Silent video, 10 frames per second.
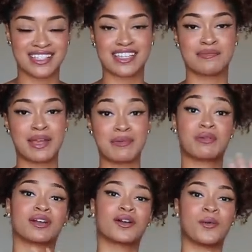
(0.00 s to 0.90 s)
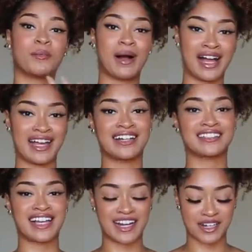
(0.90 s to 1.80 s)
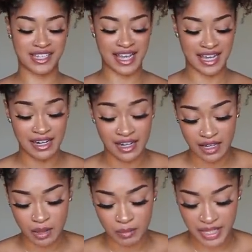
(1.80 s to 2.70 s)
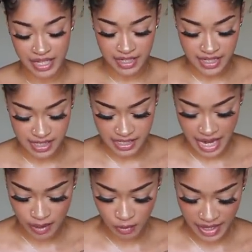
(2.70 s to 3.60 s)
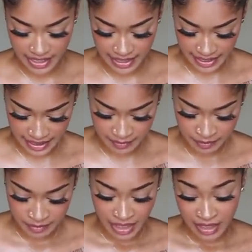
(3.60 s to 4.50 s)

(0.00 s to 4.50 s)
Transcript: This made me want to go buy an entire set because I went in